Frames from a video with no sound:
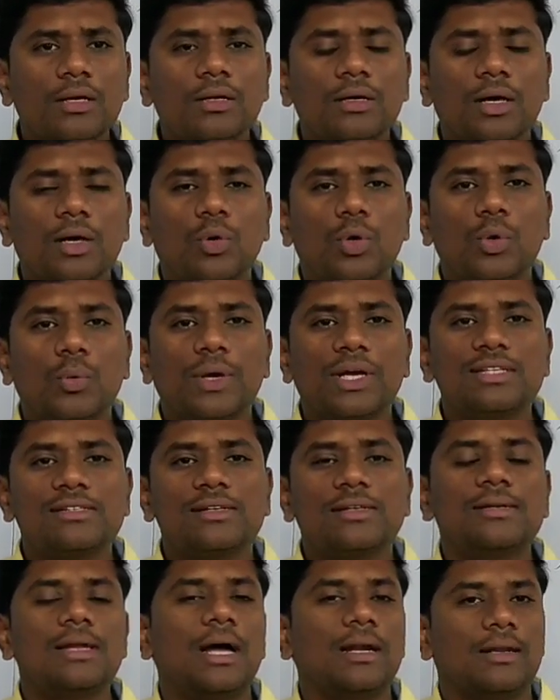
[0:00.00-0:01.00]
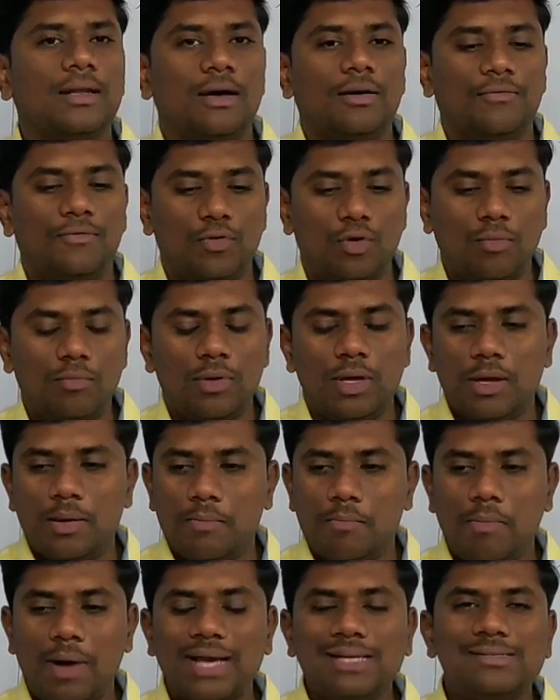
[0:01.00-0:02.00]
data from
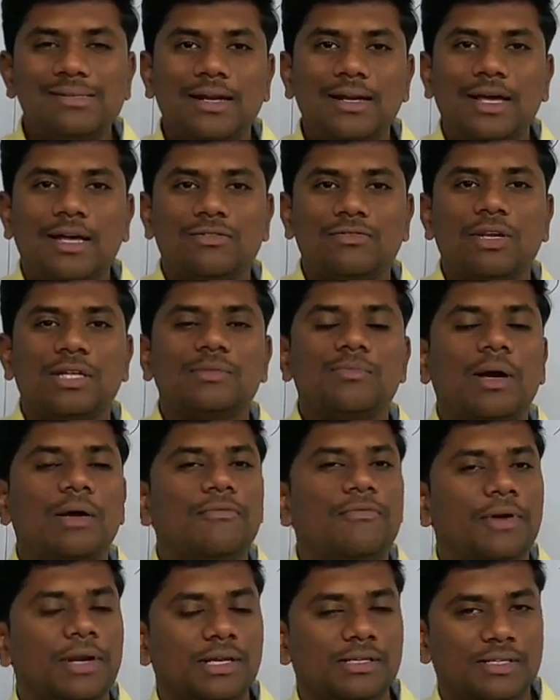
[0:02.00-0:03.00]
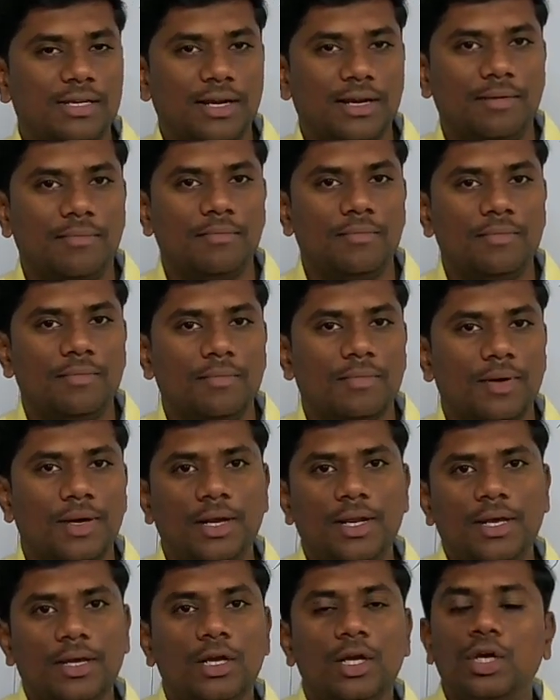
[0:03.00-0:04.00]
my side as well as my friend side.
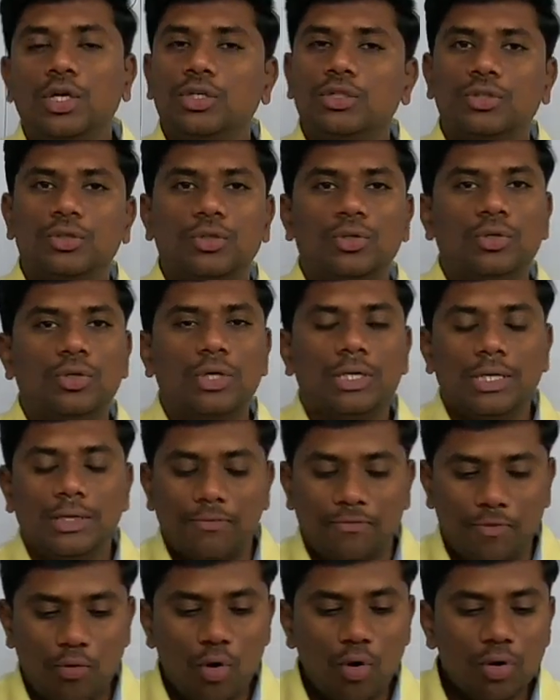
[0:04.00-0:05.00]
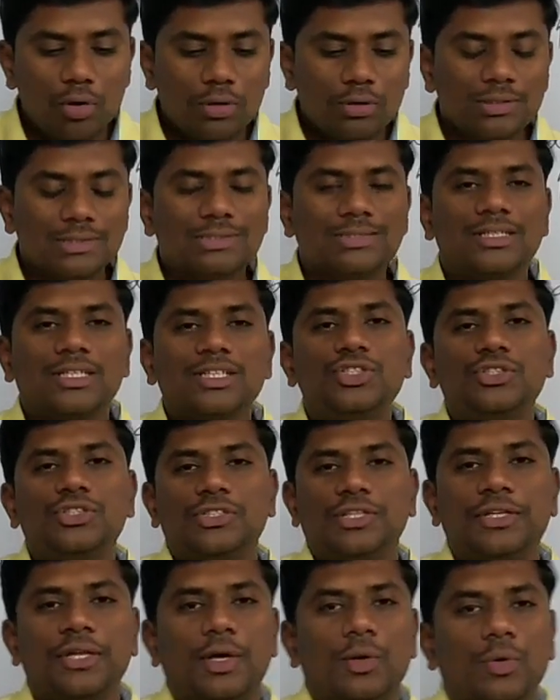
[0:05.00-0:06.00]
Getting? So for such
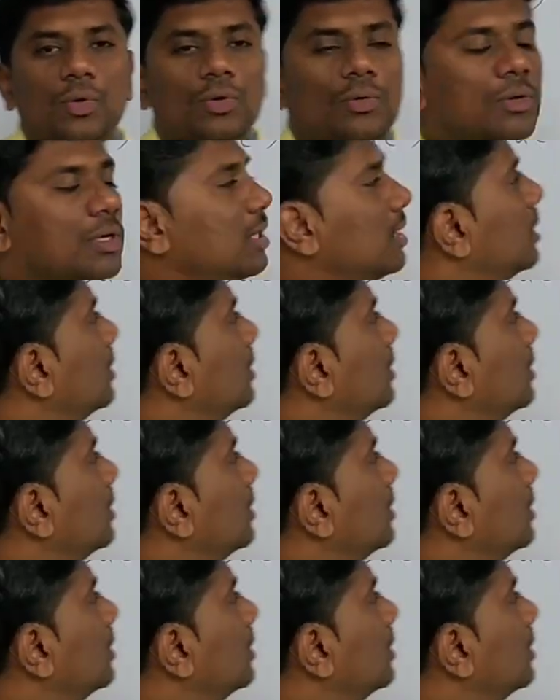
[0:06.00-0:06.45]
scenario,